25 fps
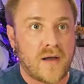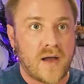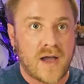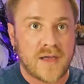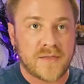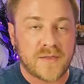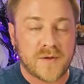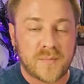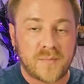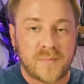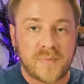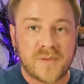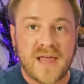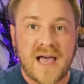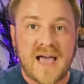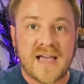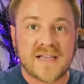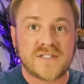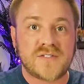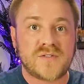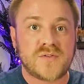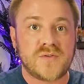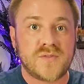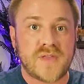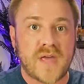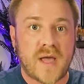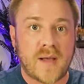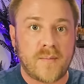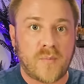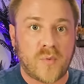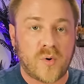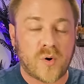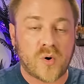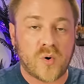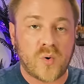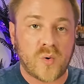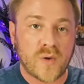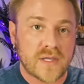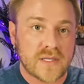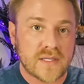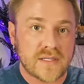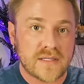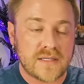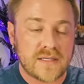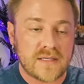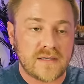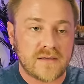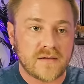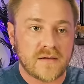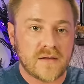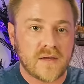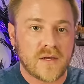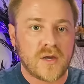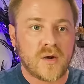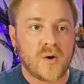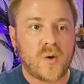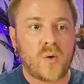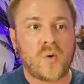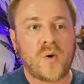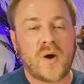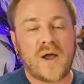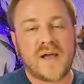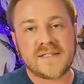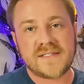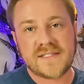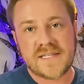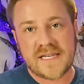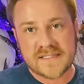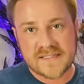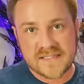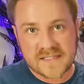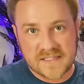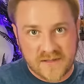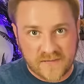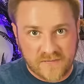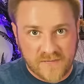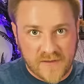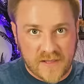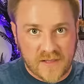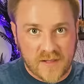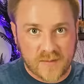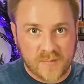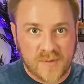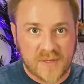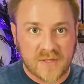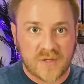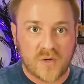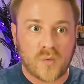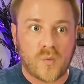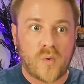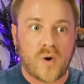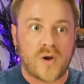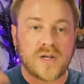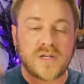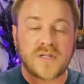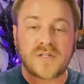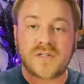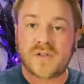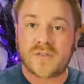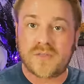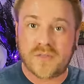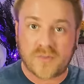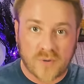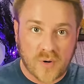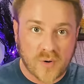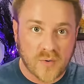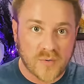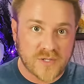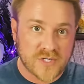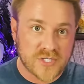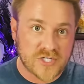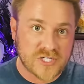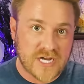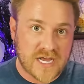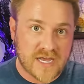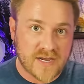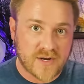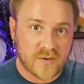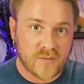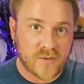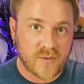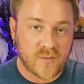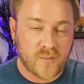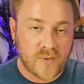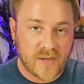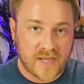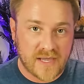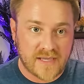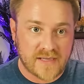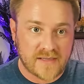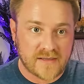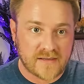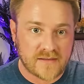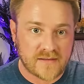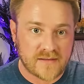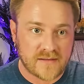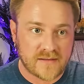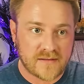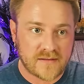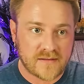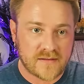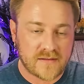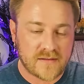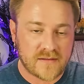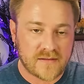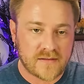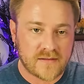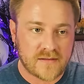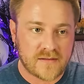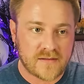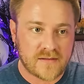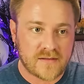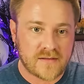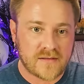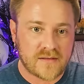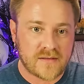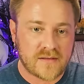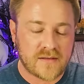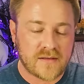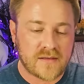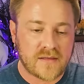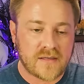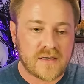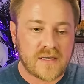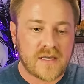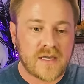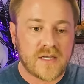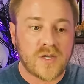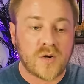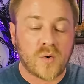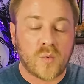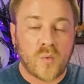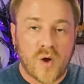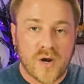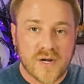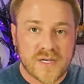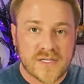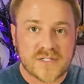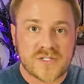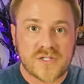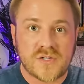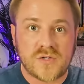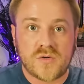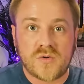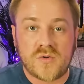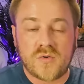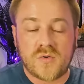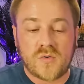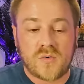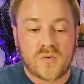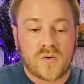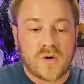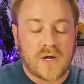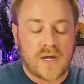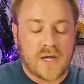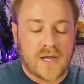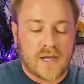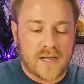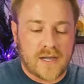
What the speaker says: either blast through that more quickly, or as that's developing, you're wanting to throw the shadow away. You're wanting to